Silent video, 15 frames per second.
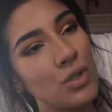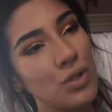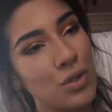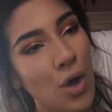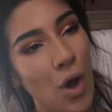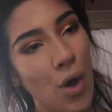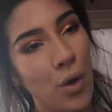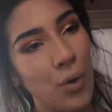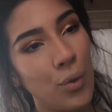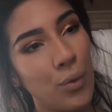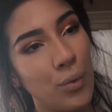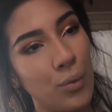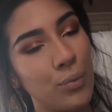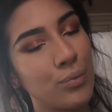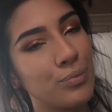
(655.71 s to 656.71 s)

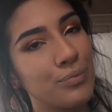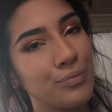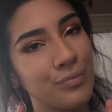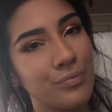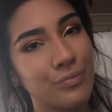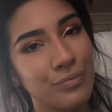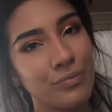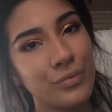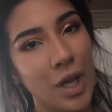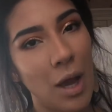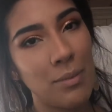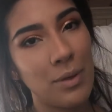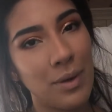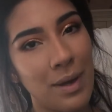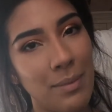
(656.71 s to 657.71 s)
So
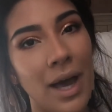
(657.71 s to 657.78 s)
I'll be right